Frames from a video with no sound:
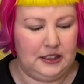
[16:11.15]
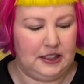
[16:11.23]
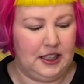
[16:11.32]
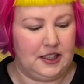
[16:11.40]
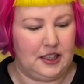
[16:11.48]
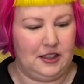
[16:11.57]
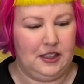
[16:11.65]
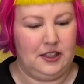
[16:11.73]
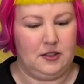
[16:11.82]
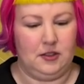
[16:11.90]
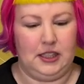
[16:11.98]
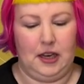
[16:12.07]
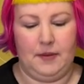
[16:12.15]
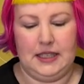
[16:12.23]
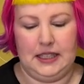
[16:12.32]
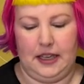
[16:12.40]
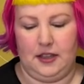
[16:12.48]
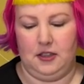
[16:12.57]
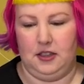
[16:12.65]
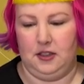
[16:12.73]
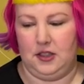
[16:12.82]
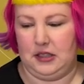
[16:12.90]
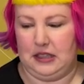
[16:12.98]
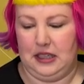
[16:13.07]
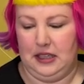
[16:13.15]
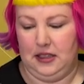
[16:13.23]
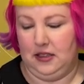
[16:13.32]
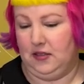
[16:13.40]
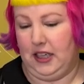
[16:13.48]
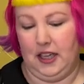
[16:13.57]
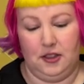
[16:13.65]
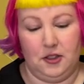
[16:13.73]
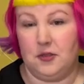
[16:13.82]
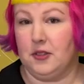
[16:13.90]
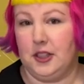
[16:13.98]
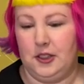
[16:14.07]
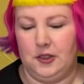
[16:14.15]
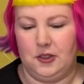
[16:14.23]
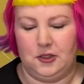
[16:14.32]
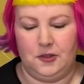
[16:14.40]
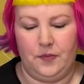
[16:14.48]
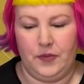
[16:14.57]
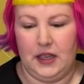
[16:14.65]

Yeah, I think it's really coming together. It looks really cool.